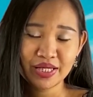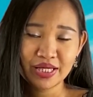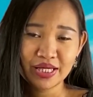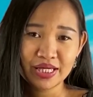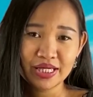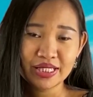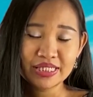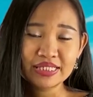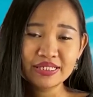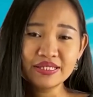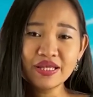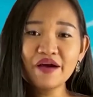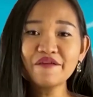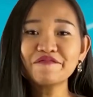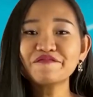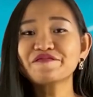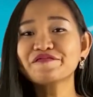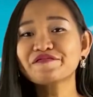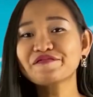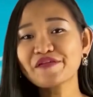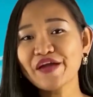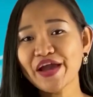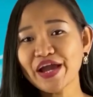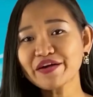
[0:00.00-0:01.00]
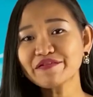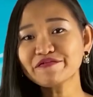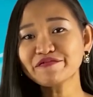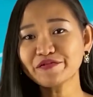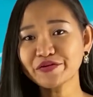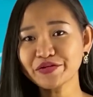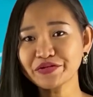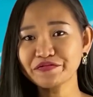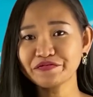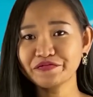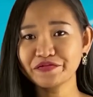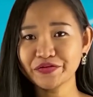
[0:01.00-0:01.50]
it's not fair for
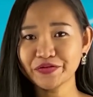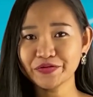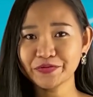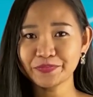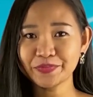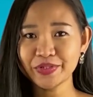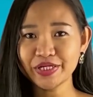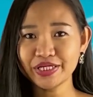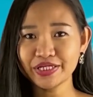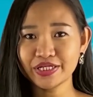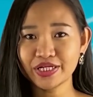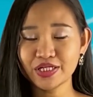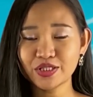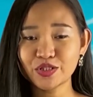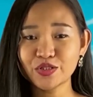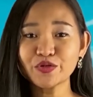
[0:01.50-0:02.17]
your Filipina